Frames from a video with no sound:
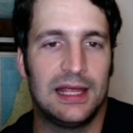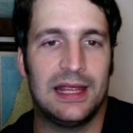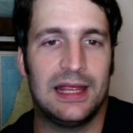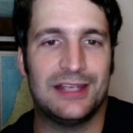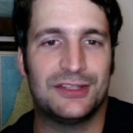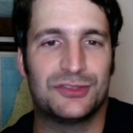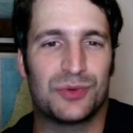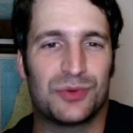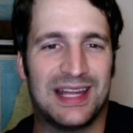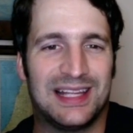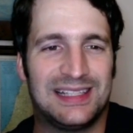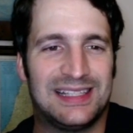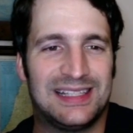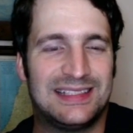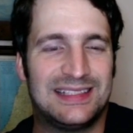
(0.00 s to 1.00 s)

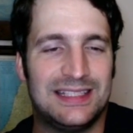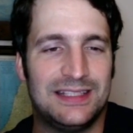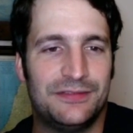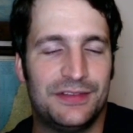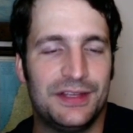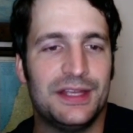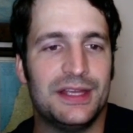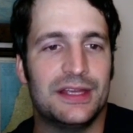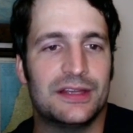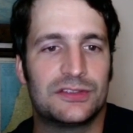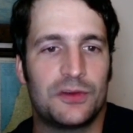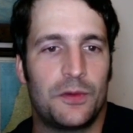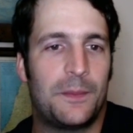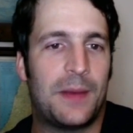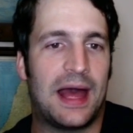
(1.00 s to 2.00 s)
Israeli TV.
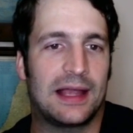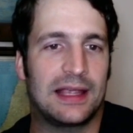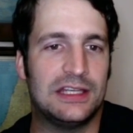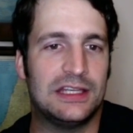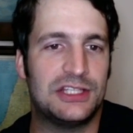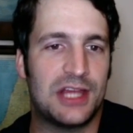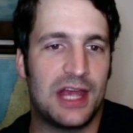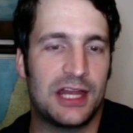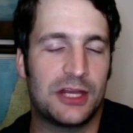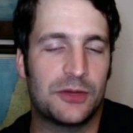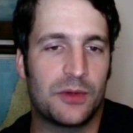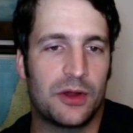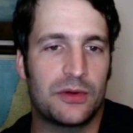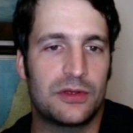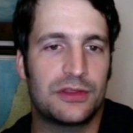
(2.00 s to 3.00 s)
So back in
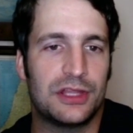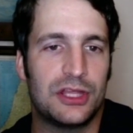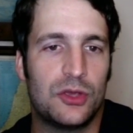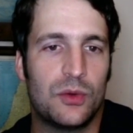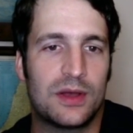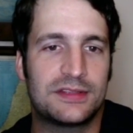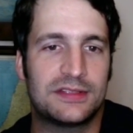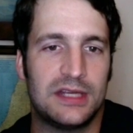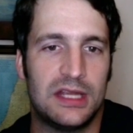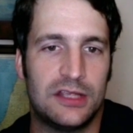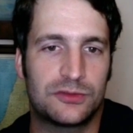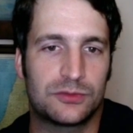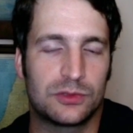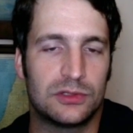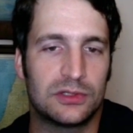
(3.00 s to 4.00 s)
January, the U.S. and
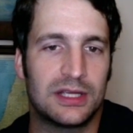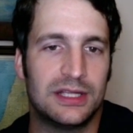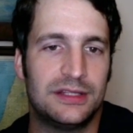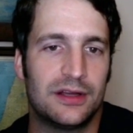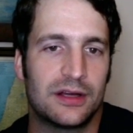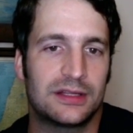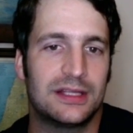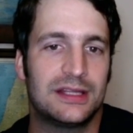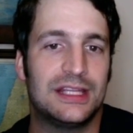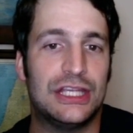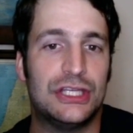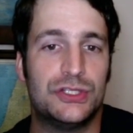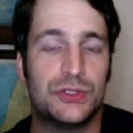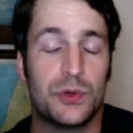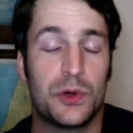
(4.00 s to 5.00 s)
Israel conducted the
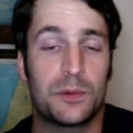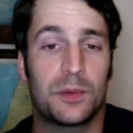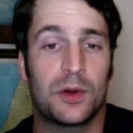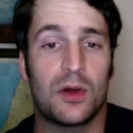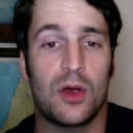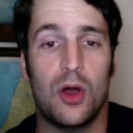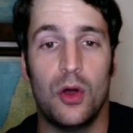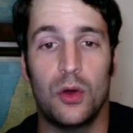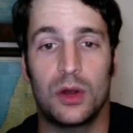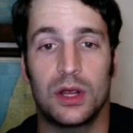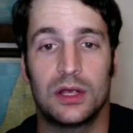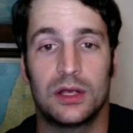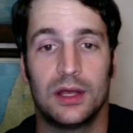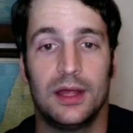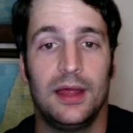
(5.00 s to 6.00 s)
Juniper
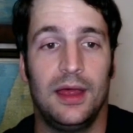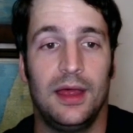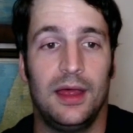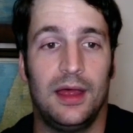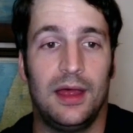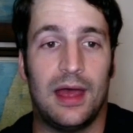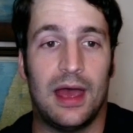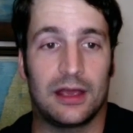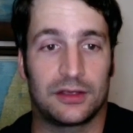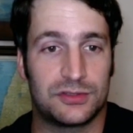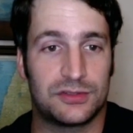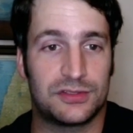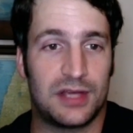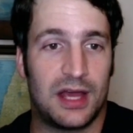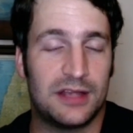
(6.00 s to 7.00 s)
Oak
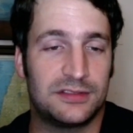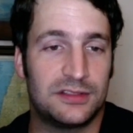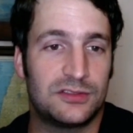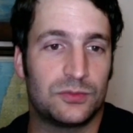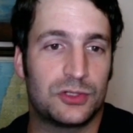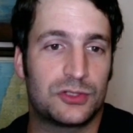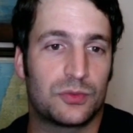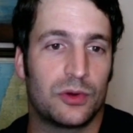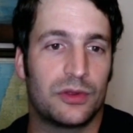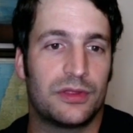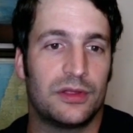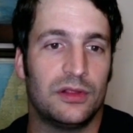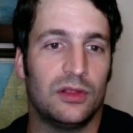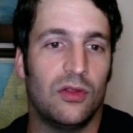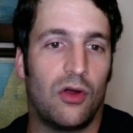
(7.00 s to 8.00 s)
exercises, which were
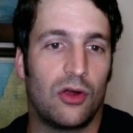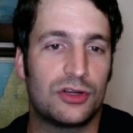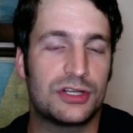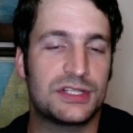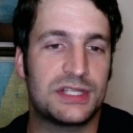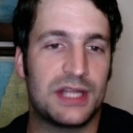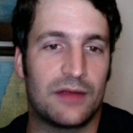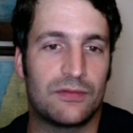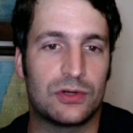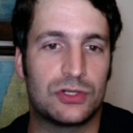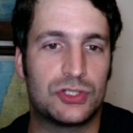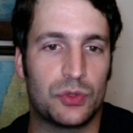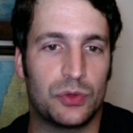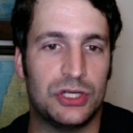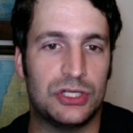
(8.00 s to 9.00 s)
the largest ever
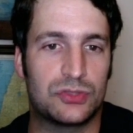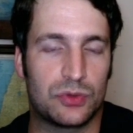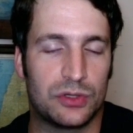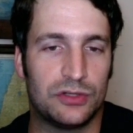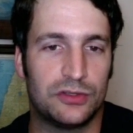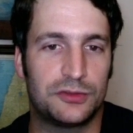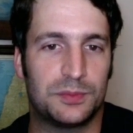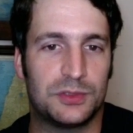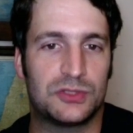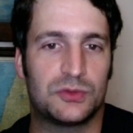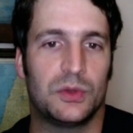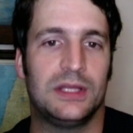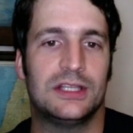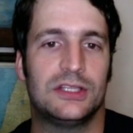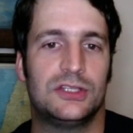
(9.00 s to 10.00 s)
joint drills
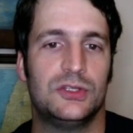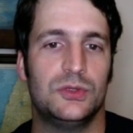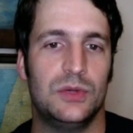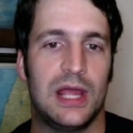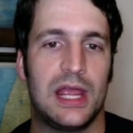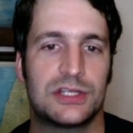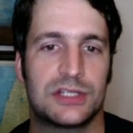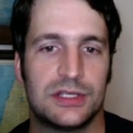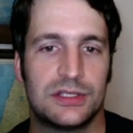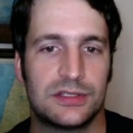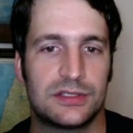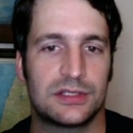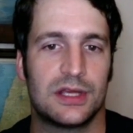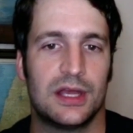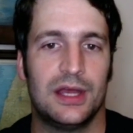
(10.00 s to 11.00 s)
between the two
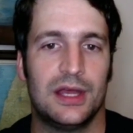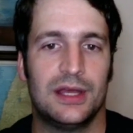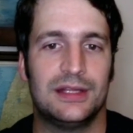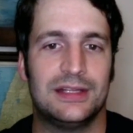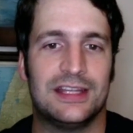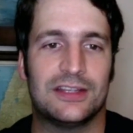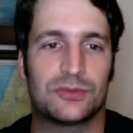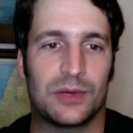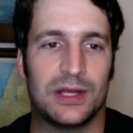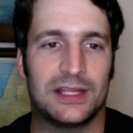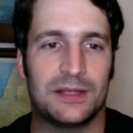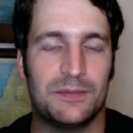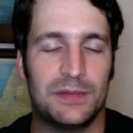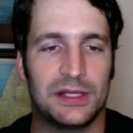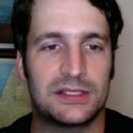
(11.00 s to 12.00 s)
nations. The
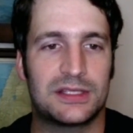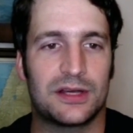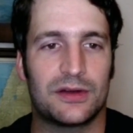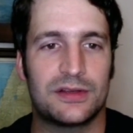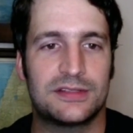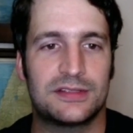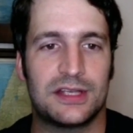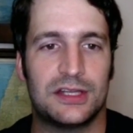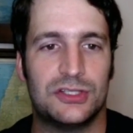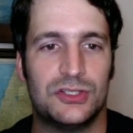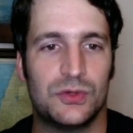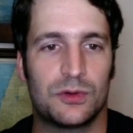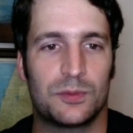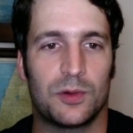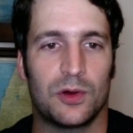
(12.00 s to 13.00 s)
Israeli military said
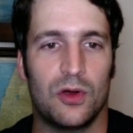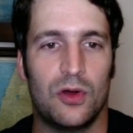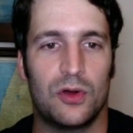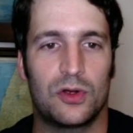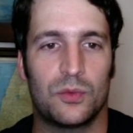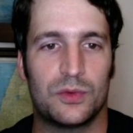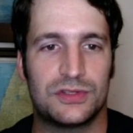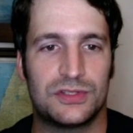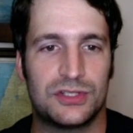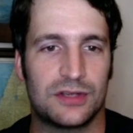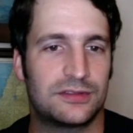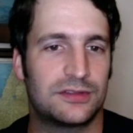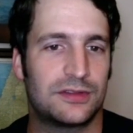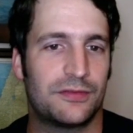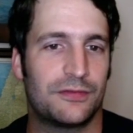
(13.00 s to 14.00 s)
Juniper Oak was
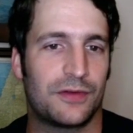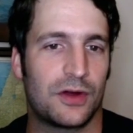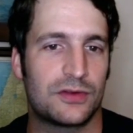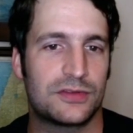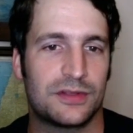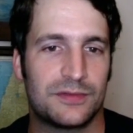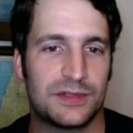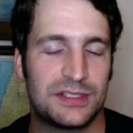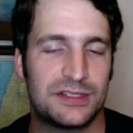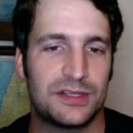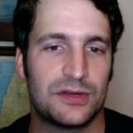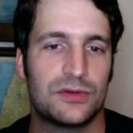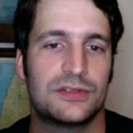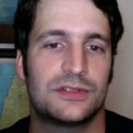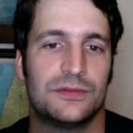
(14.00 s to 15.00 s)
just the first of a
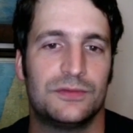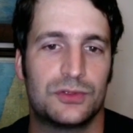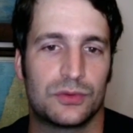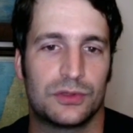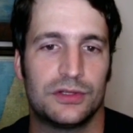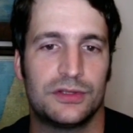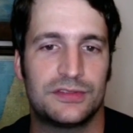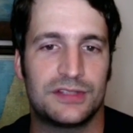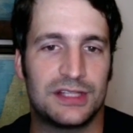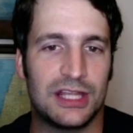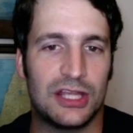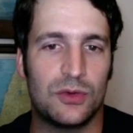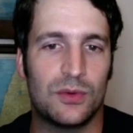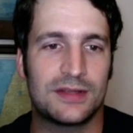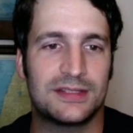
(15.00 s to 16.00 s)
series of drills that the
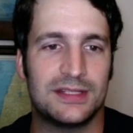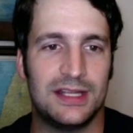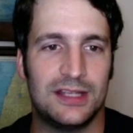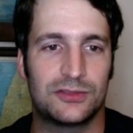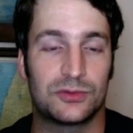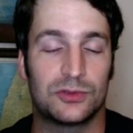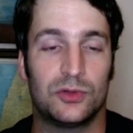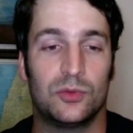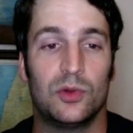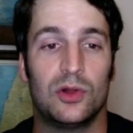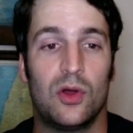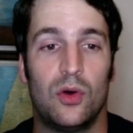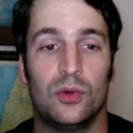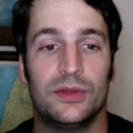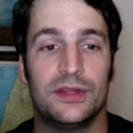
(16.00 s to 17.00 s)
U.S. and Israel will
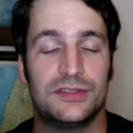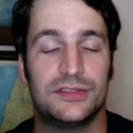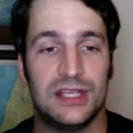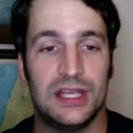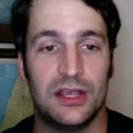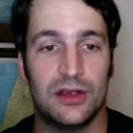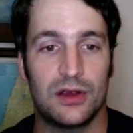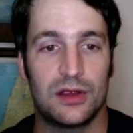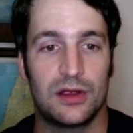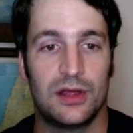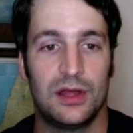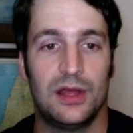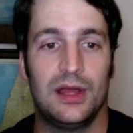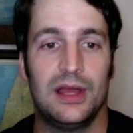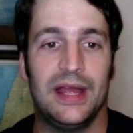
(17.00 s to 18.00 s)
hold this year.
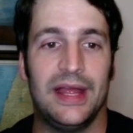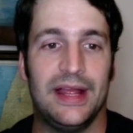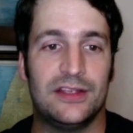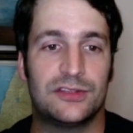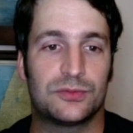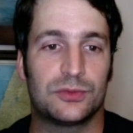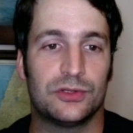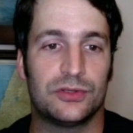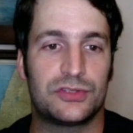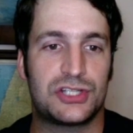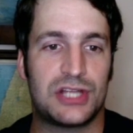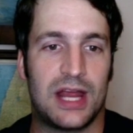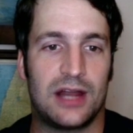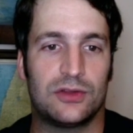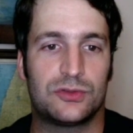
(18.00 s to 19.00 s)
Israel's
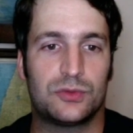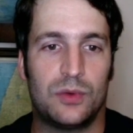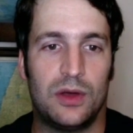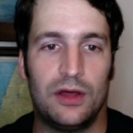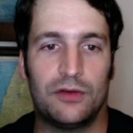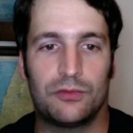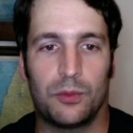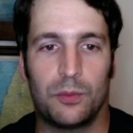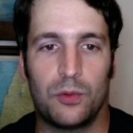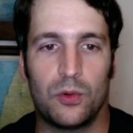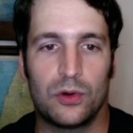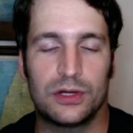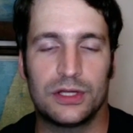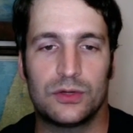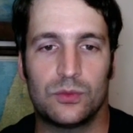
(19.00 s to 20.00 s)
Channel 12
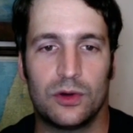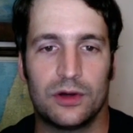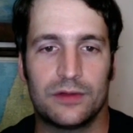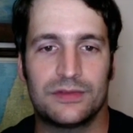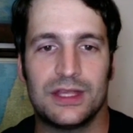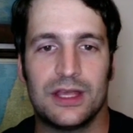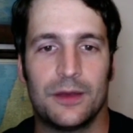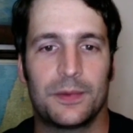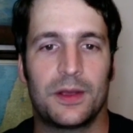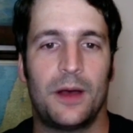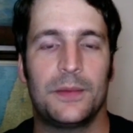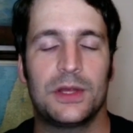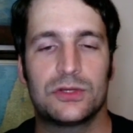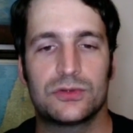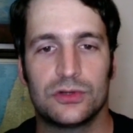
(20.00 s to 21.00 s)
reported one of the
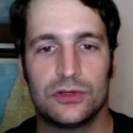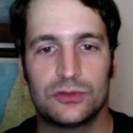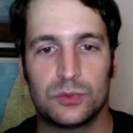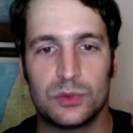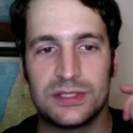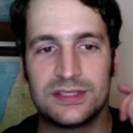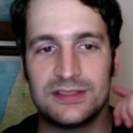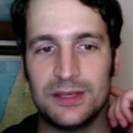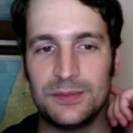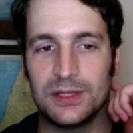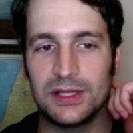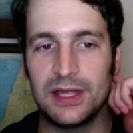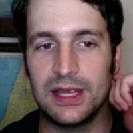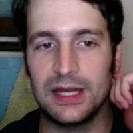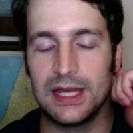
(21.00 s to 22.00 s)
upcoming drills would
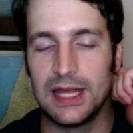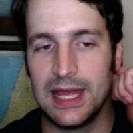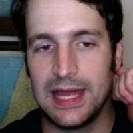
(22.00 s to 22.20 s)
simulate